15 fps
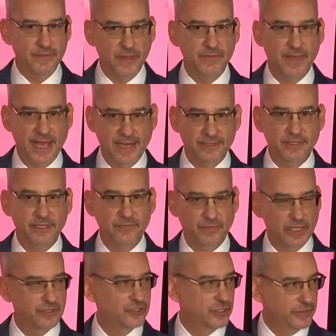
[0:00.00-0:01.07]
then that
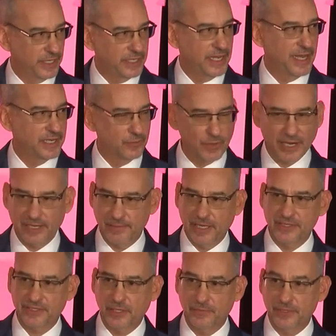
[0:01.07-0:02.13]
convention then had to recommend
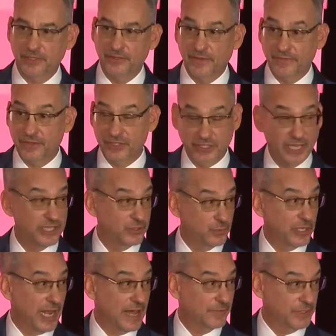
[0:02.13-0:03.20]
something that the states would
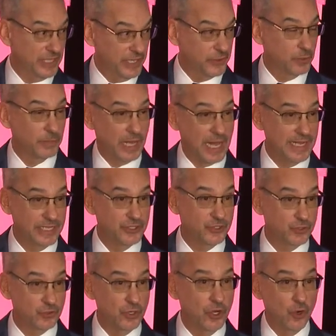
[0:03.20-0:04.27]
have to either buy
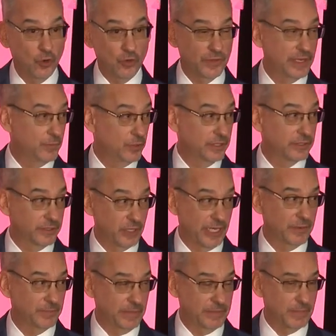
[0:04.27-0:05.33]
into or they wouldn't
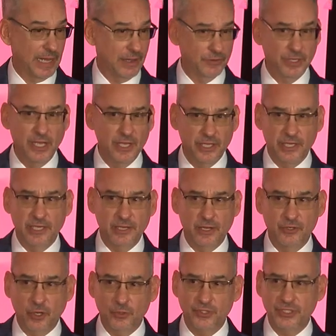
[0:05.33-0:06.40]
be bound.
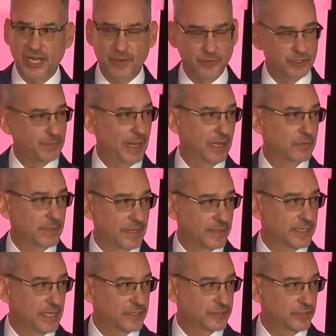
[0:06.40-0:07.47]
No state was bound by the
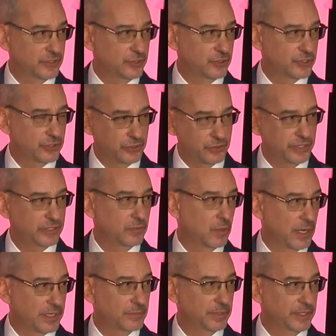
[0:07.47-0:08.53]
Constitution who didn't
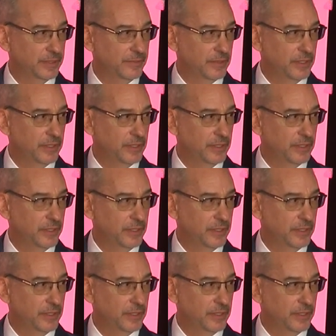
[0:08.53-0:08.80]
want to be.